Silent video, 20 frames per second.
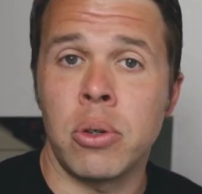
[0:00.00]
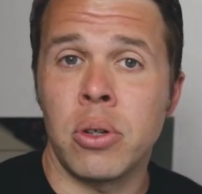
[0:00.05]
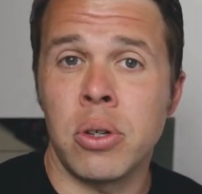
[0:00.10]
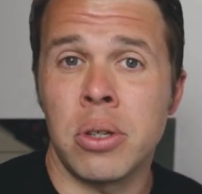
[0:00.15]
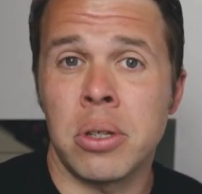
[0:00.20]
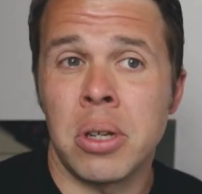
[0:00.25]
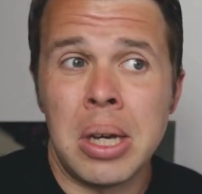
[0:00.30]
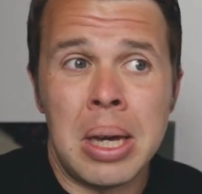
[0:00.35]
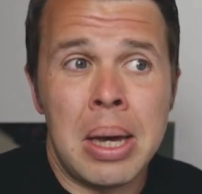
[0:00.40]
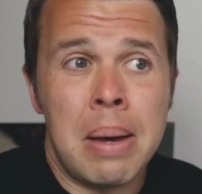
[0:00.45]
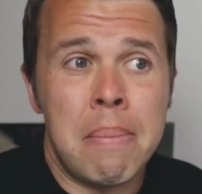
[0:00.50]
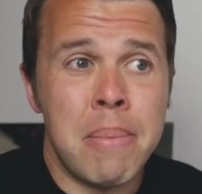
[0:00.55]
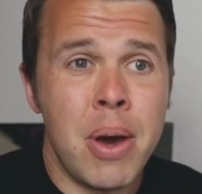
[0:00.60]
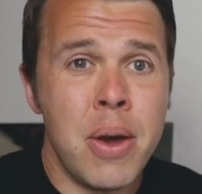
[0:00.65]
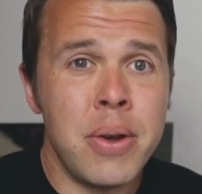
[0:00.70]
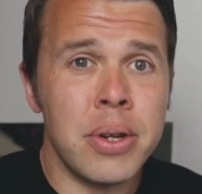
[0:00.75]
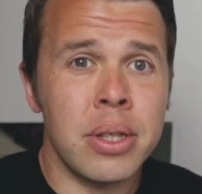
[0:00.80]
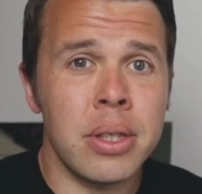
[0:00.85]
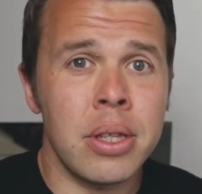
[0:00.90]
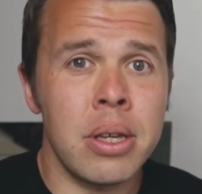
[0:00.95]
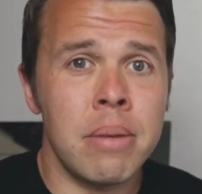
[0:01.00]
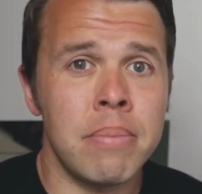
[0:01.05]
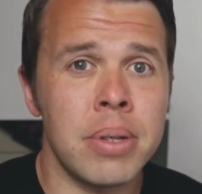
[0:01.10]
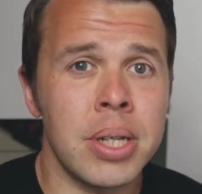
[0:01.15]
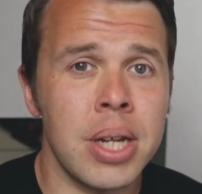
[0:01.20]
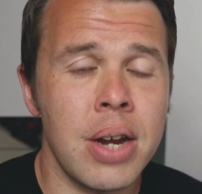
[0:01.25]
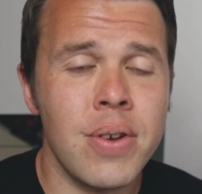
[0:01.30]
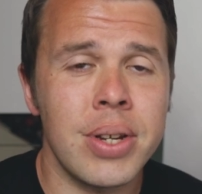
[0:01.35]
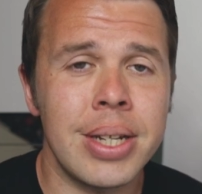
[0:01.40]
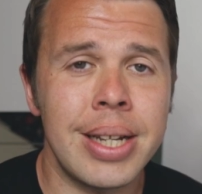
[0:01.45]
because most of them
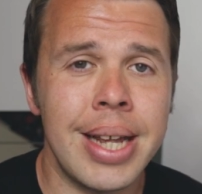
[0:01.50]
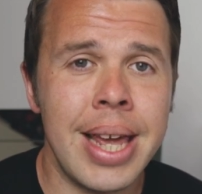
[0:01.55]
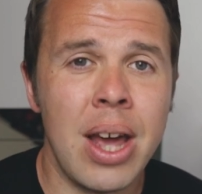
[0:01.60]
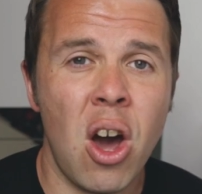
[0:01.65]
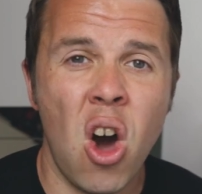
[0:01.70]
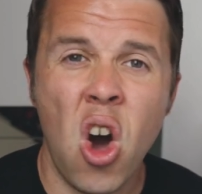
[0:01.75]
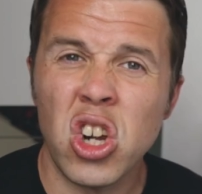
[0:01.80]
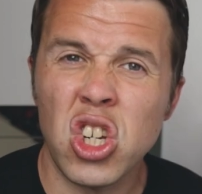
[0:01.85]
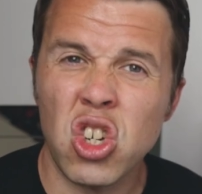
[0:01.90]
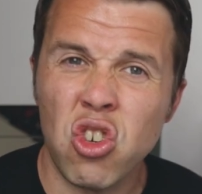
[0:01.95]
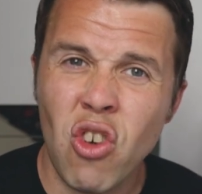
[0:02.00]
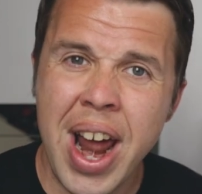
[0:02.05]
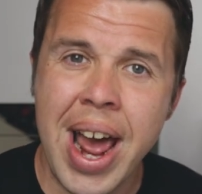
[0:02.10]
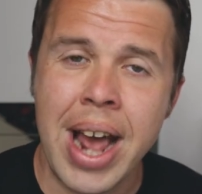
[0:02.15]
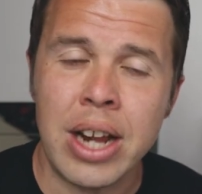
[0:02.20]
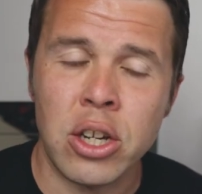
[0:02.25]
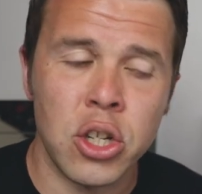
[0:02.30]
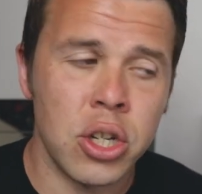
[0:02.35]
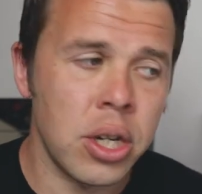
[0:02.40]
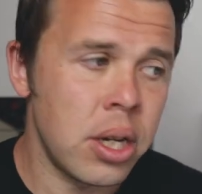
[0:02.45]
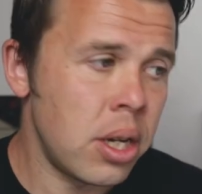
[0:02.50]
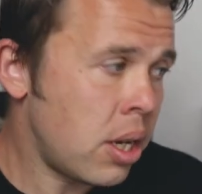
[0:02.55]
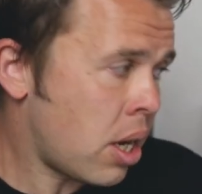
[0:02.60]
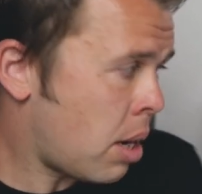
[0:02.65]
seriously are trash.